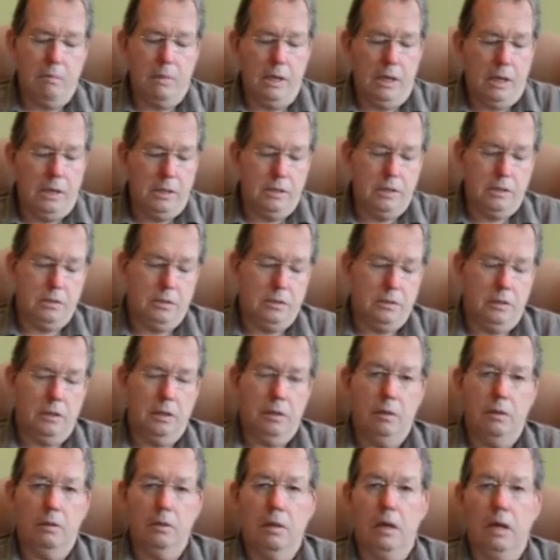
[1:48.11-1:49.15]
Bart's,
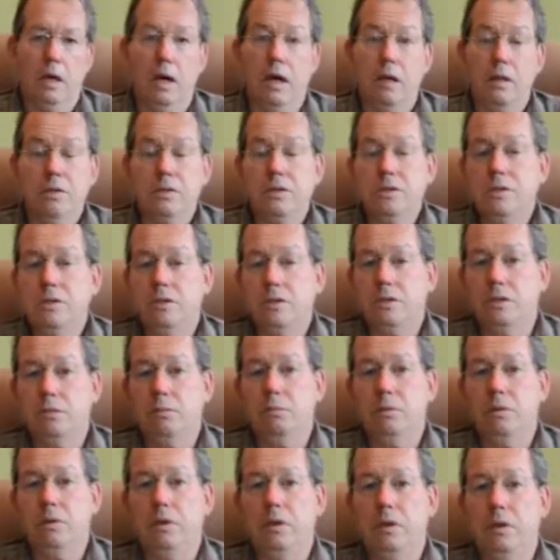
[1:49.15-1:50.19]
uh, others
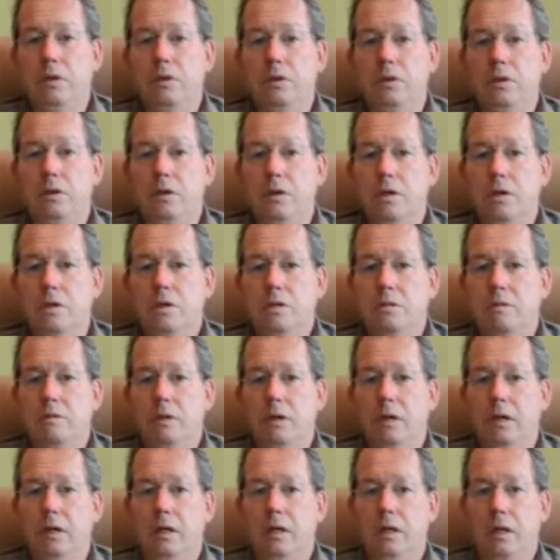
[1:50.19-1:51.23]
within the Diocese of
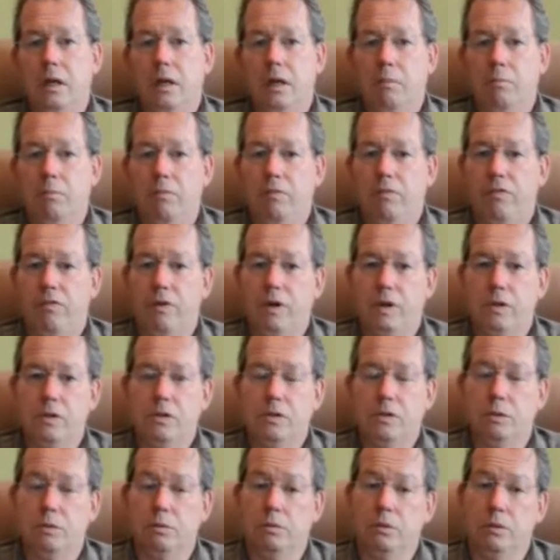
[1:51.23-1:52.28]
Atlanta,
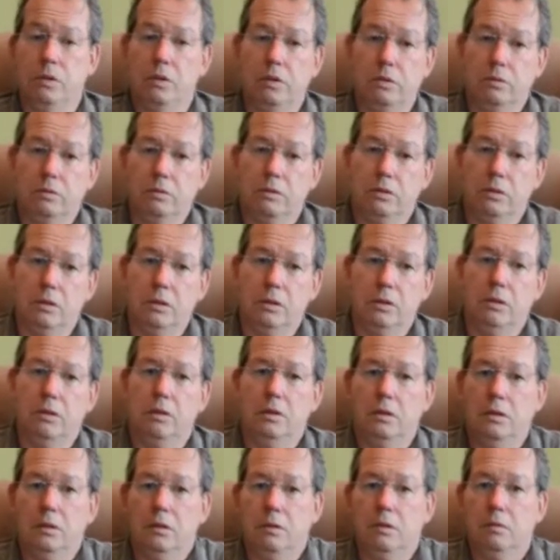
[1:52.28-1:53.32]
friends who are not
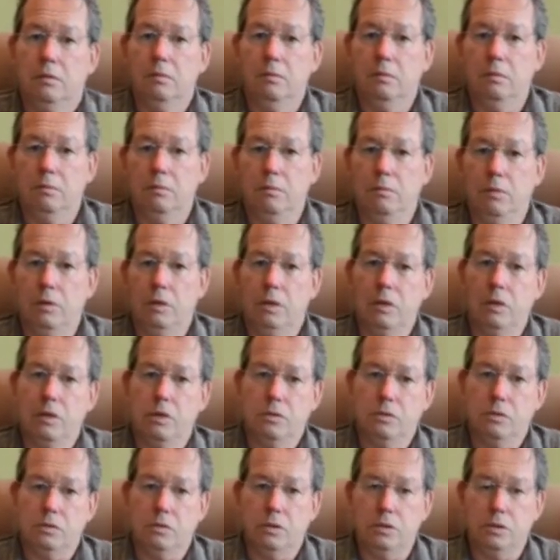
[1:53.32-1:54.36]
eh, within our
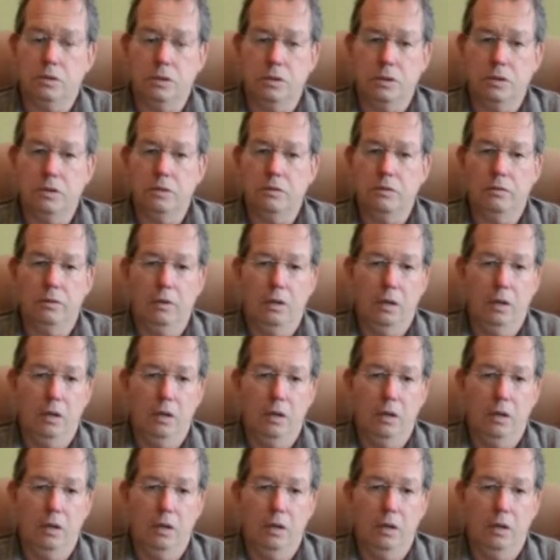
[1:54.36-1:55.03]
tradition,